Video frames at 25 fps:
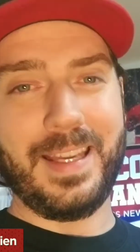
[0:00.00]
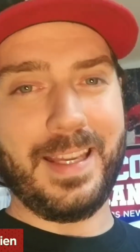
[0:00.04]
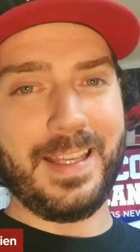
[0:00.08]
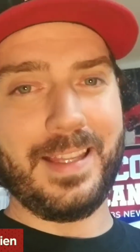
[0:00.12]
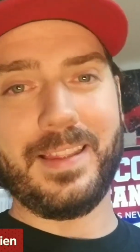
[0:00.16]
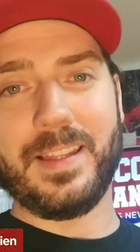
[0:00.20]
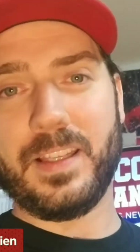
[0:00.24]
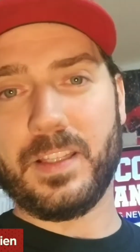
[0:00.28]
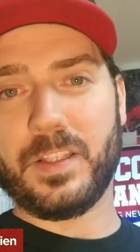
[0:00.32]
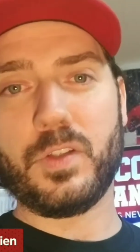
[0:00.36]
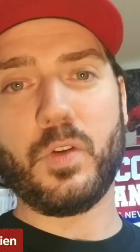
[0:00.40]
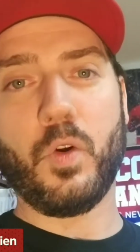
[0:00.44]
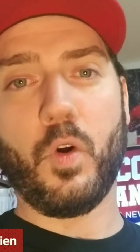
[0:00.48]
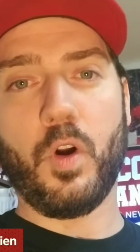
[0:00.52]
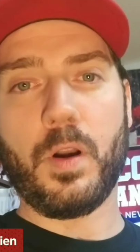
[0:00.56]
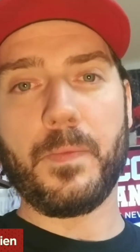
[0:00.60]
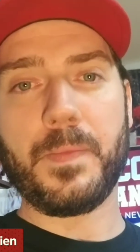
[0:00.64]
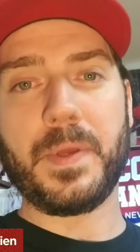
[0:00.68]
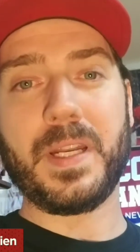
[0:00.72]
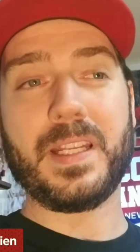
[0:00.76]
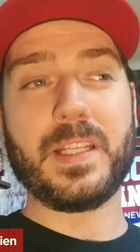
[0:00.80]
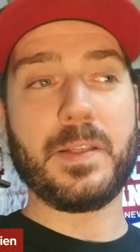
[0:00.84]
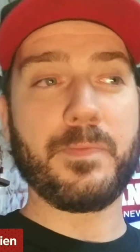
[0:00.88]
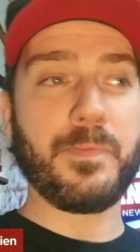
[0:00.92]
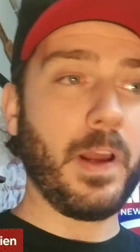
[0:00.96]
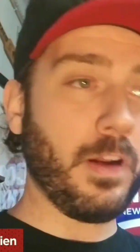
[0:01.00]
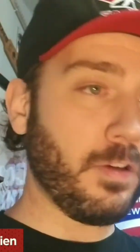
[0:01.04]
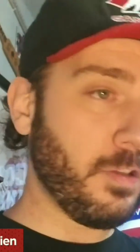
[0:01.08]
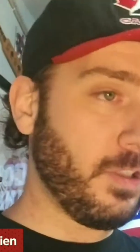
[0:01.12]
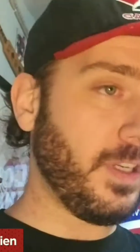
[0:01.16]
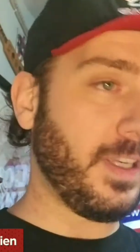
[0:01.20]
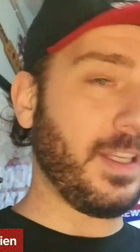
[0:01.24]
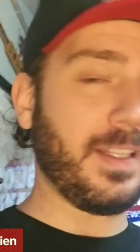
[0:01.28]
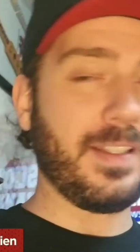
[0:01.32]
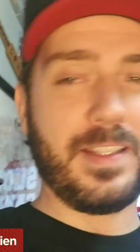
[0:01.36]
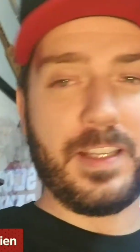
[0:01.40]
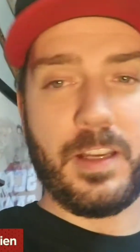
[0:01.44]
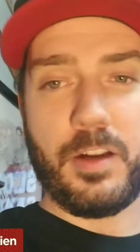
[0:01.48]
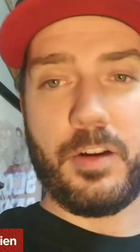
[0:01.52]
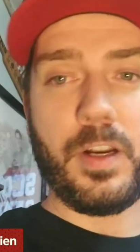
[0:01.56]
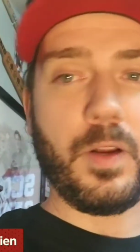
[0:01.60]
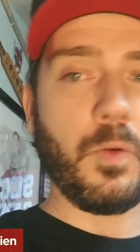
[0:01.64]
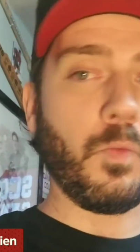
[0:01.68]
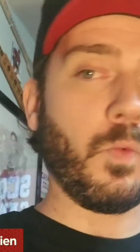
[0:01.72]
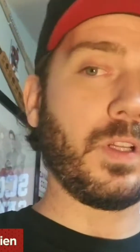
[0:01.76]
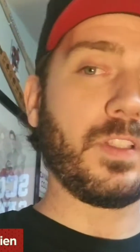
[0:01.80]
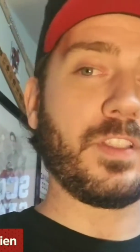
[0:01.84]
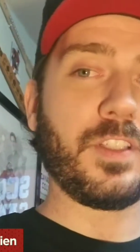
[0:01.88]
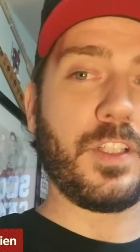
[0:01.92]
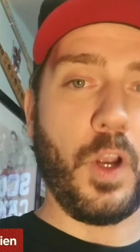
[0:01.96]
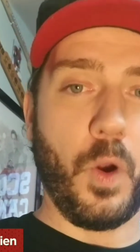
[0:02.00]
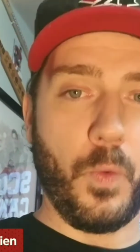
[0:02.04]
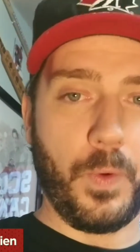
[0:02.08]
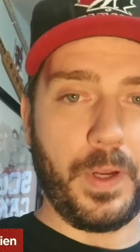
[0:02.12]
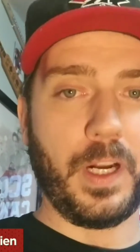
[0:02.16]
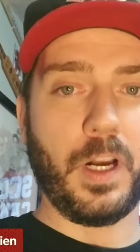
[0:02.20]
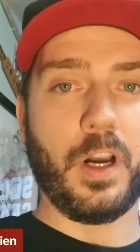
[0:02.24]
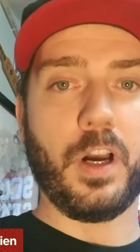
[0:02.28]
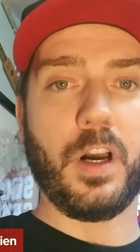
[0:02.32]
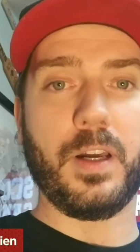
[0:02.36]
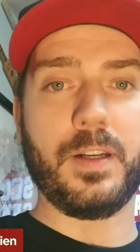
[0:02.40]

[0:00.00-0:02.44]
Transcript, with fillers: in this tournament, especially considering what's going